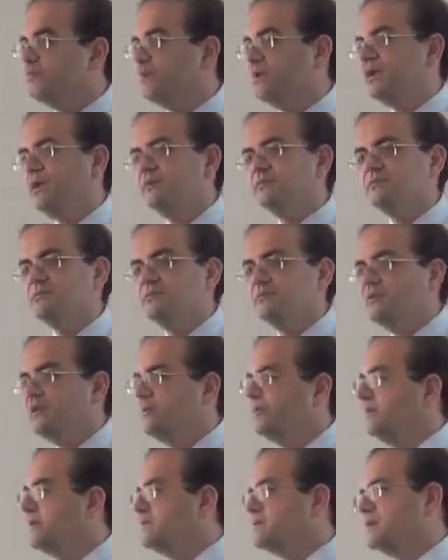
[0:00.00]
We have some
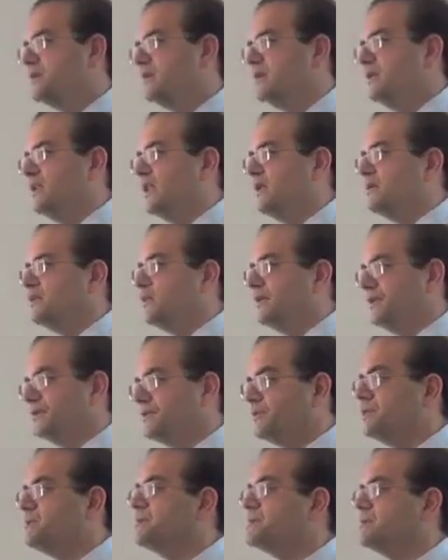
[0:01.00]
amazing
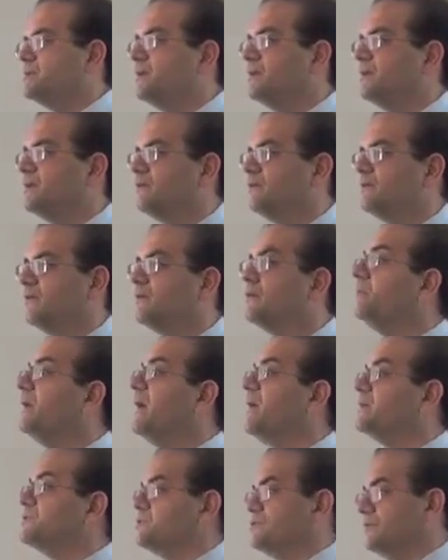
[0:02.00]
collaborators that are very
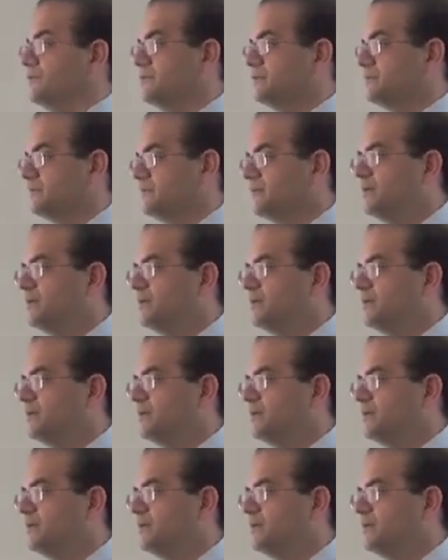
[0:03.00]
passionate